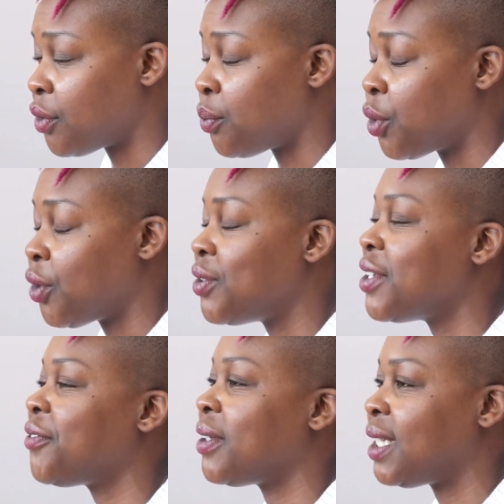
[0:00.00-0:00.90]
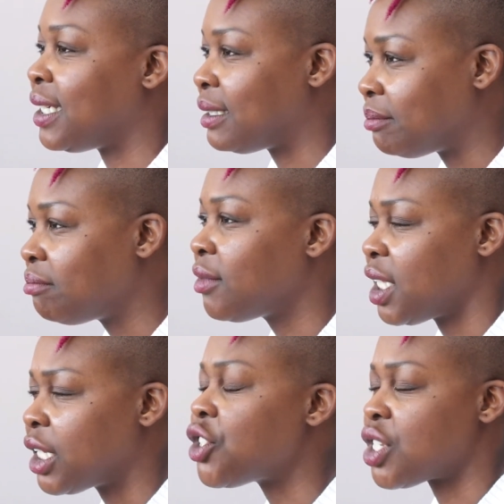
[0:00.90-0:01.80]
the world differently.
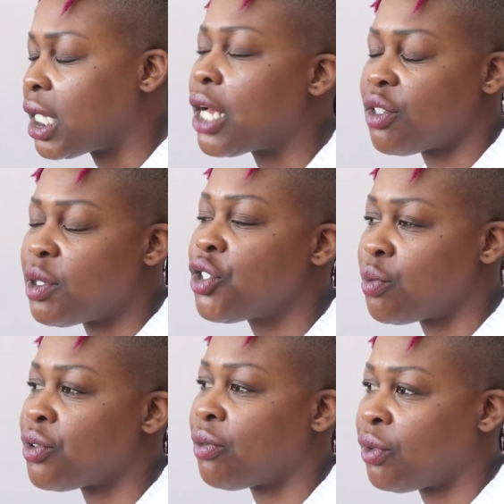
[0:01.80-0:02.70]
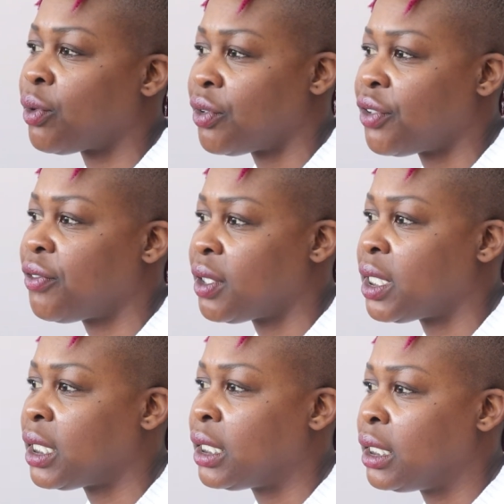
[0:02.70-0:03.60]
I think it just allows me to observe the world
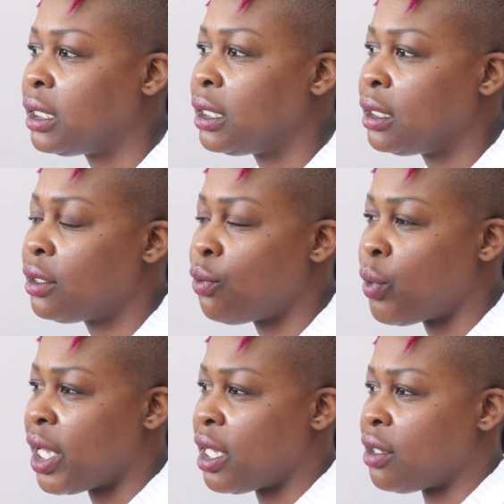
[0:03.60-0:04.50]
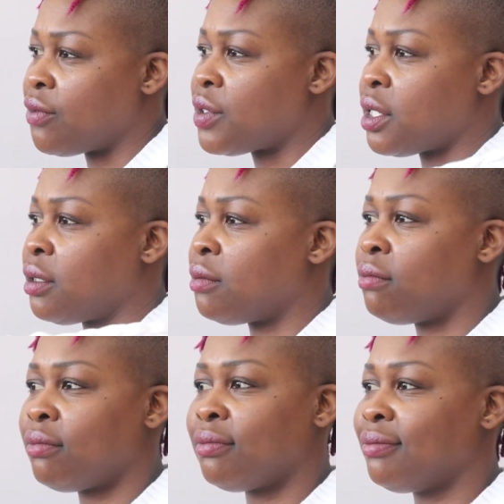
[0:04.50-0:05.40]
differently. The waves
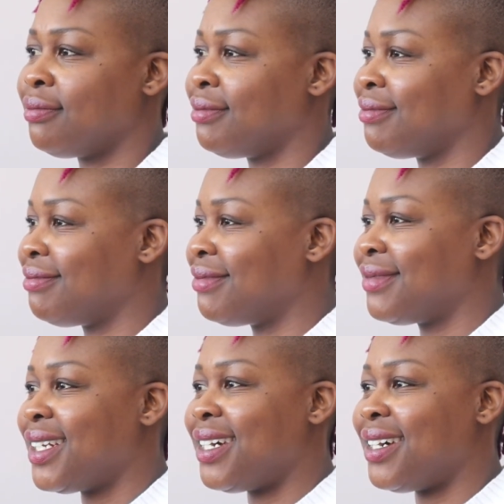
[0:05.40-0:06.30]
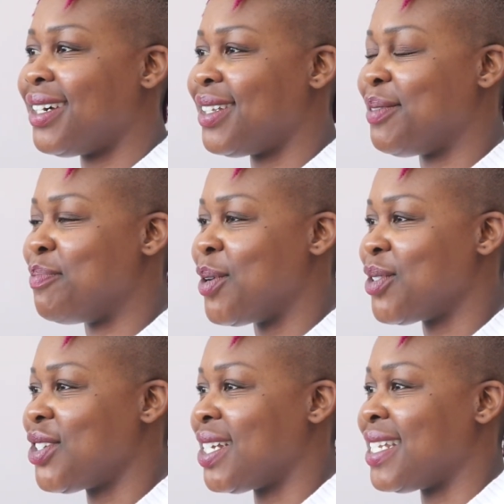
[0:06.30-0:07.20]
and the
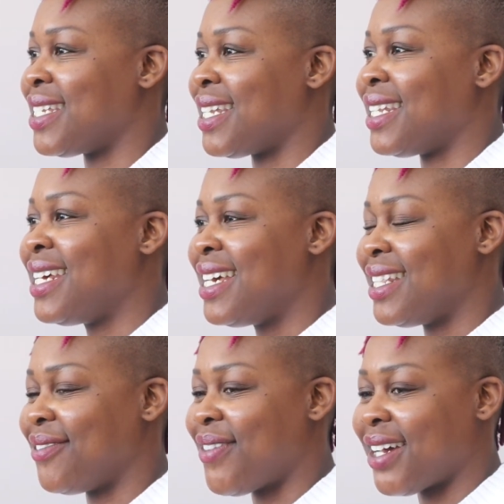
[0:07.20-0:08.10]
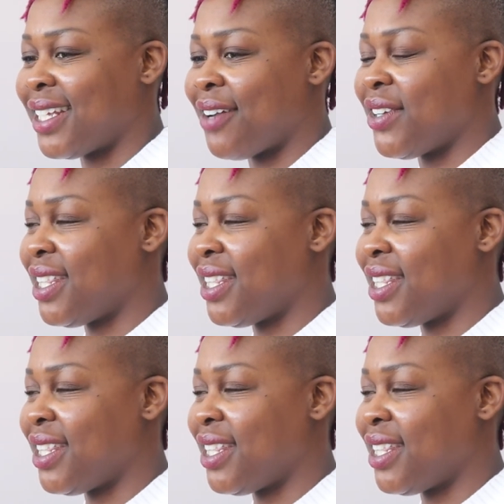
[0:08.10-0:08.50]
motions and the fact that